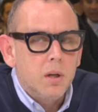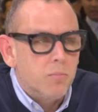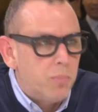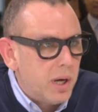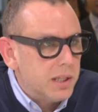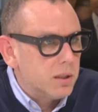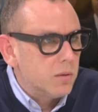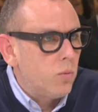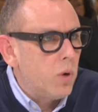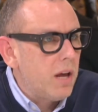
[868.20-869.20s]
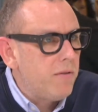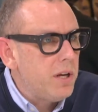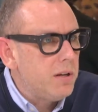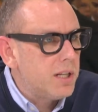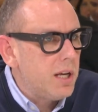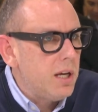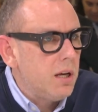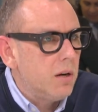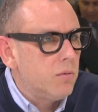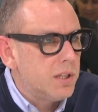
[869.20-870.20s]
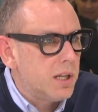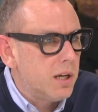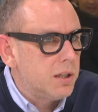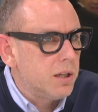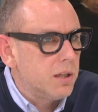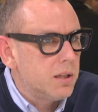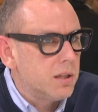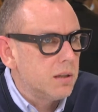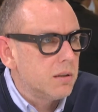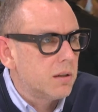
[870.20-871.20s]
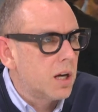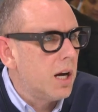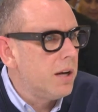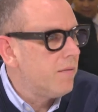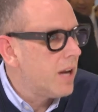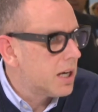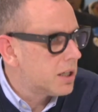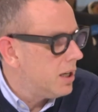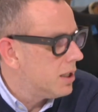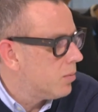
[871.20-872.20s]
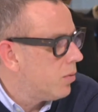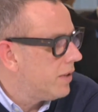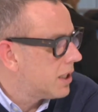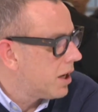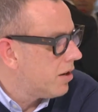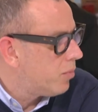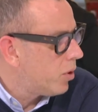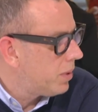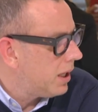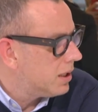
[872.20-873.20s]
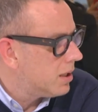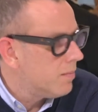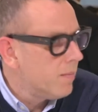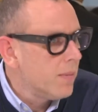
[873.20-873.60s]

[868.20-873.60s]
But whenever you see a resurgent kind of nationalism or this kind of populism,